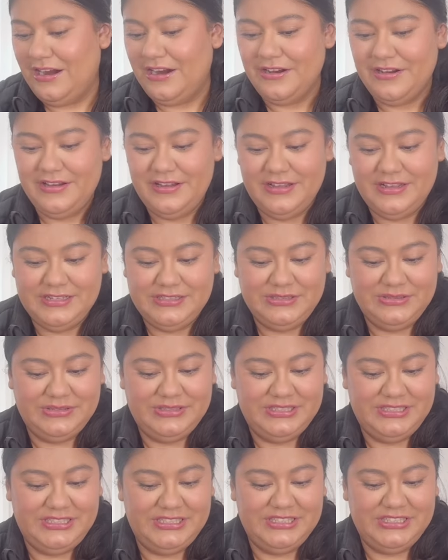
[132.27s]
Aria, as soon
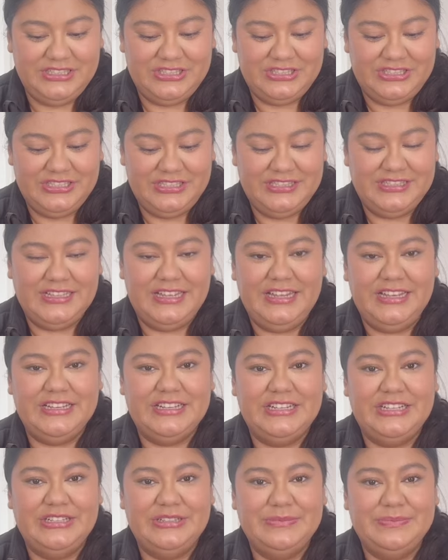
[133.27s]
as she starts, like,
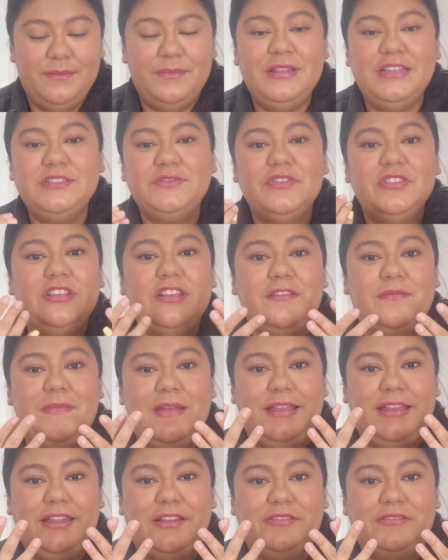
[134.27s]
um, please forgive
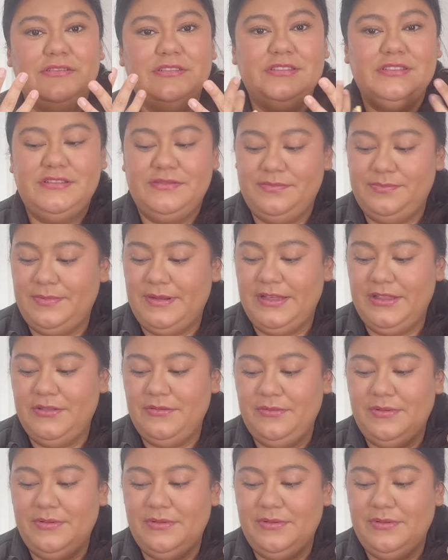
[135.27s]
my nails, by the